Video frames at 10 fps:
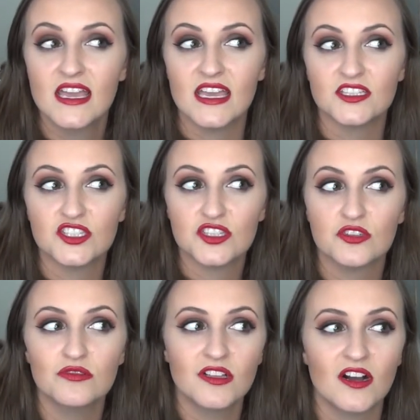it's
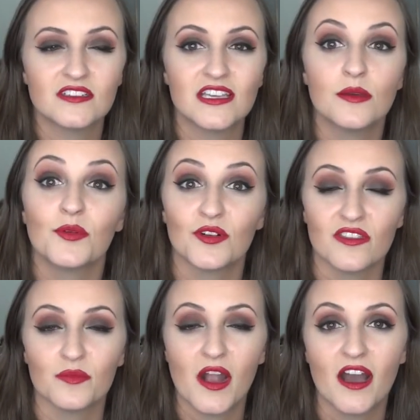too long to get bored
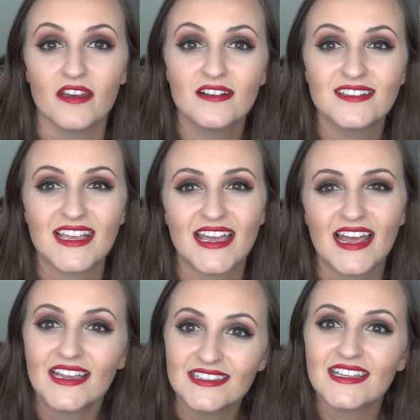of the products, and
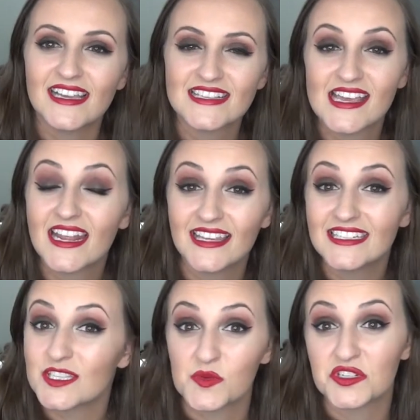I, like I said, I
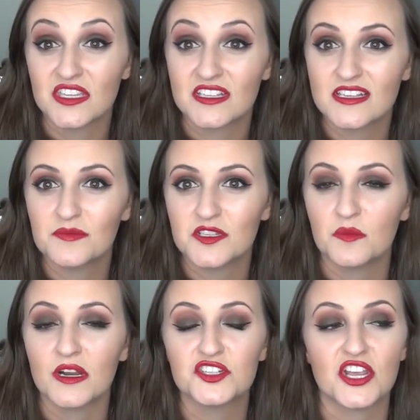like to switch things up
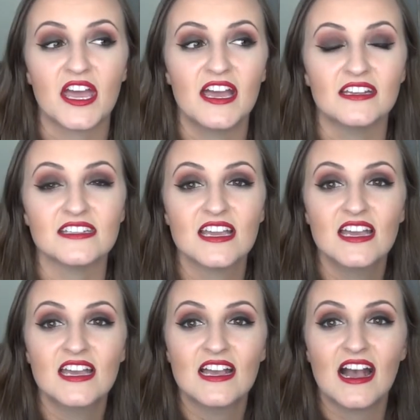too much, and
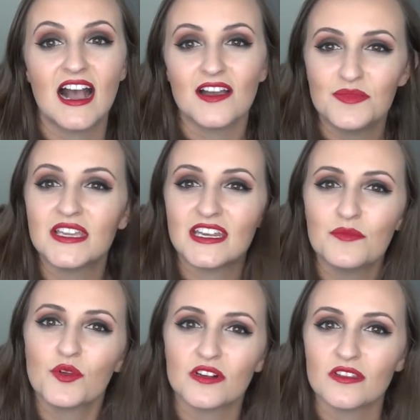I've been
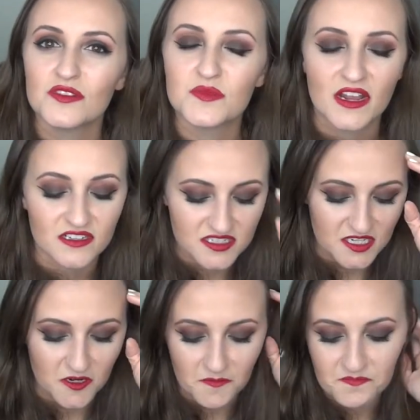getting bored of those products.
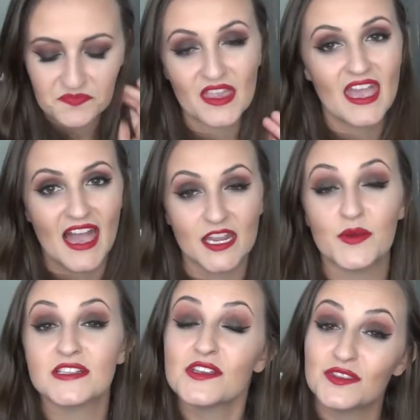So
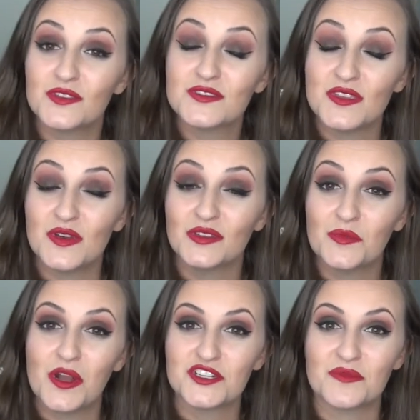anyways, those are the only
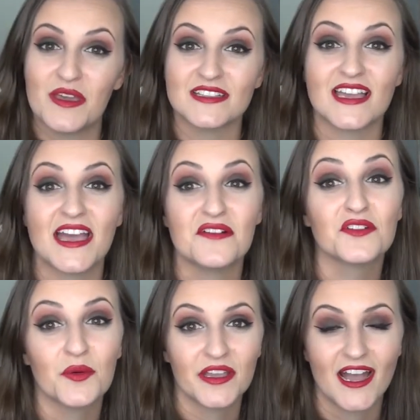project pans I
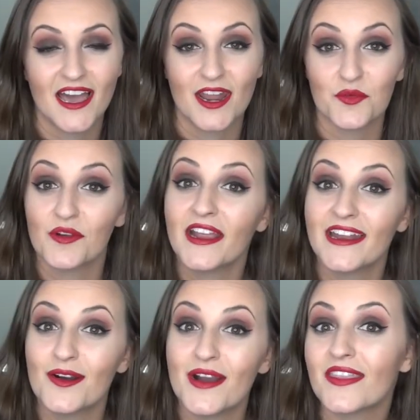have going on right
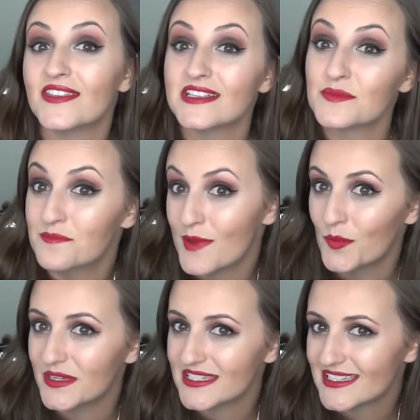now at this
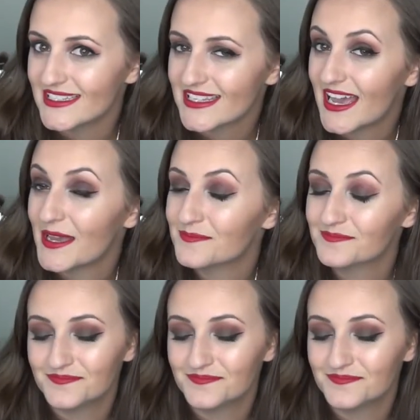moment in time.